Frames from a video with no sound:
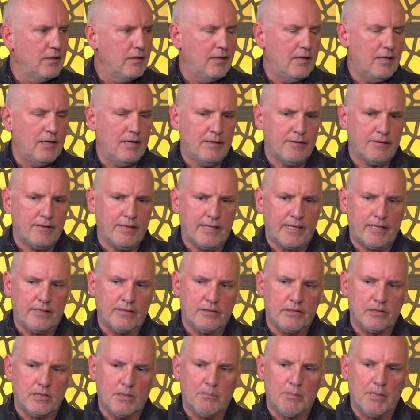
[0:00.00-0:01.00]
uh, thinking
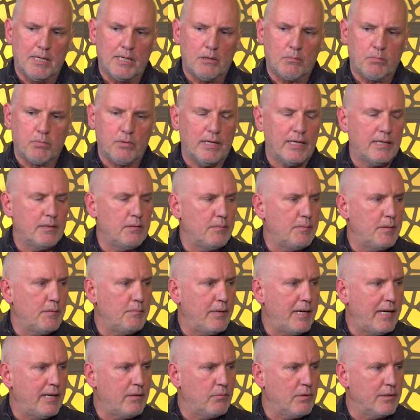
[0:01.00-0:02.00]
there's a better play to be
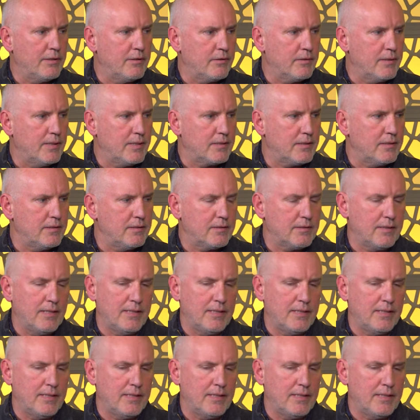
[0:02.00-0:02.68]
made when there isn't.